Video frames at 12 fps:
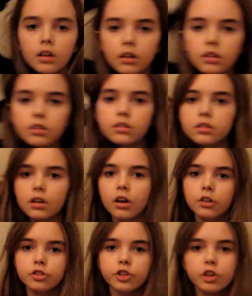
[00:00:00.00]
So
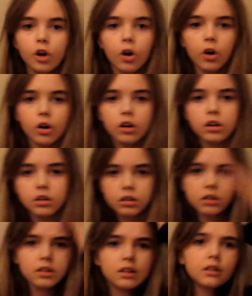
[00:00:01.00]
she got,
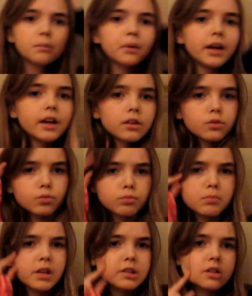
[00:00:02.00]
my hair's all
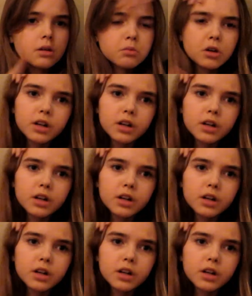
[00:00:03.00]
messed up right